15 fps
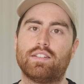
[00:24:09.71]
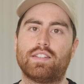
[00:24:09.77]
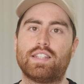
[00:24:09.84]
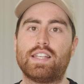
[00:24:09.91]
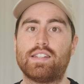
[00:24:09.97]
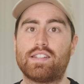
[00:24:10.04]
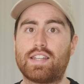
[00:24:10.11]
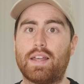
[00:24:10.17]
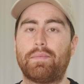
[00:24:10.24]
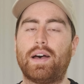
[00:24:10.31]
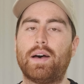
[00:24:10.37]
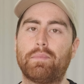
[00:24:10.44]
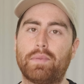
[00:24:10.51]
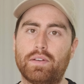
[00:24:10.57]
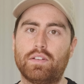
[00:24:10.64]
the step
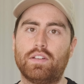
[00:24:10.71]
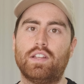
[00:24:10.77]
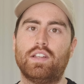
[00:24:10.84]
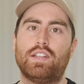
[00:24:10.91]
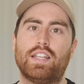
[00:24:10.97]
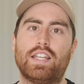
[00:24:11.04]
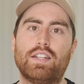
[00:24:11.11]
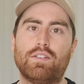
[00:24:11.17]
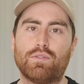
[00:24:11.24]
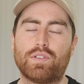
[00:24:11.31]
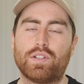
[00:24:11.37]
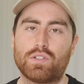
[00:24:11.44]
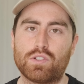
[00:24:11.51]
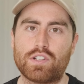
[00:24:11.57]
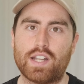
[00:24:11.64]
up in
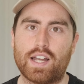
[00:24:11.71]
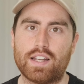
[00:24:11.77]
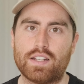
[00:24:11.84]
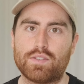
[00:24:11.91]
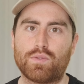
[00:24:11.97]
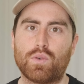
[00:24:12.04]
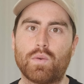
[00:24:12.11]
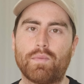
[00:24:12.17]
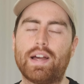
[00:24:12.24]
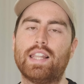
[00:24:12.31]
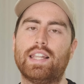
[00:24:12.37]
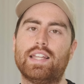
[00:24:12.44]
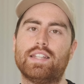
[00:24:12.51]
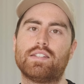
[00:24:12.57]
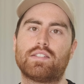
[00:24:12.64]
filter size for my
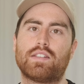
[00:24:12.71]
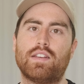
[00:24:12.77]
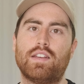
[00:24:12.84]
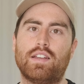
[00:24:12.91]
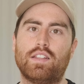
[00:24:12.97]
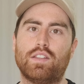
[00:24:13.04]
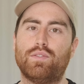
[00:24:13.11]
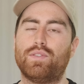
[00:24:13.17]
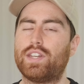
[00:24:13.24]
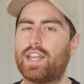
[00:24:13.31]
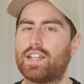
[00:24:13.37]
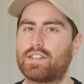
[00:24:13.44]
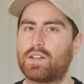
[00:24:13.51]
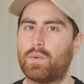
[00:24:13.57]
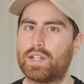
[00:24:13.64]
lens, the
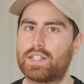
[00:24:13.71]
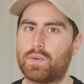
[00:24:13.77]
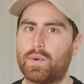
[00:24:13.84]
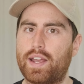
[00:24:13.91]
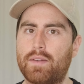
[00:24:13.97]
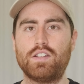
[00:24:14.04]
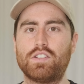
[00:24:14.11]
vignetting went away.